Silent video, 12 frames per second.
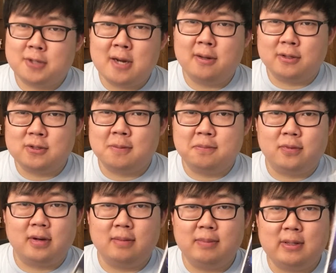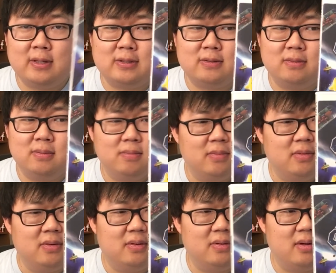channel at some point because
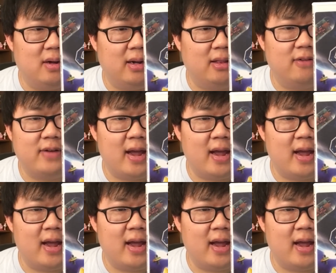I love